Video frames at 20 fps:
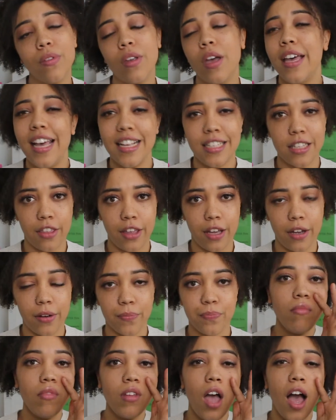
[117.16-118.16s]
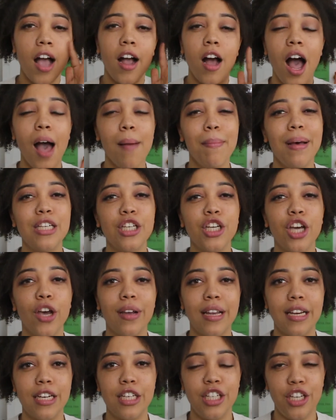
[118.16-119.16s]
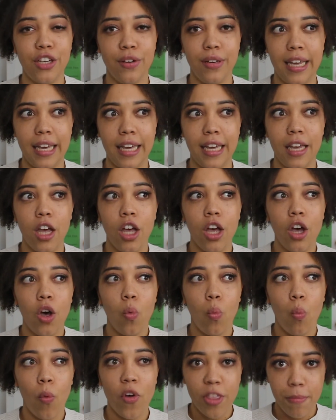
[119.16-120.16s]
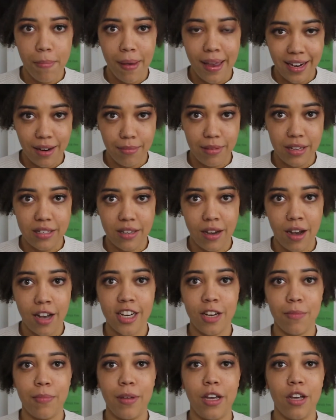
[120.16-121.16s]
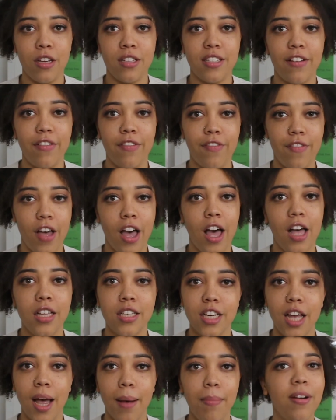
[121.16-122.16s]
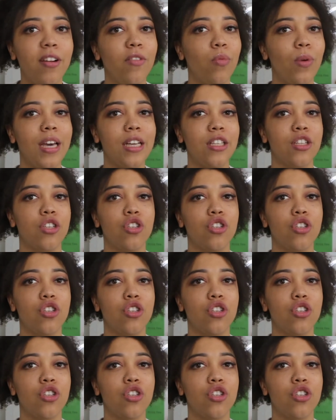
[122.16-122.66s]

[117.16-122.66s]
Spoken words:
here's the thing, I can't imagine going into uni when the pandemic started because that first couple of weeks is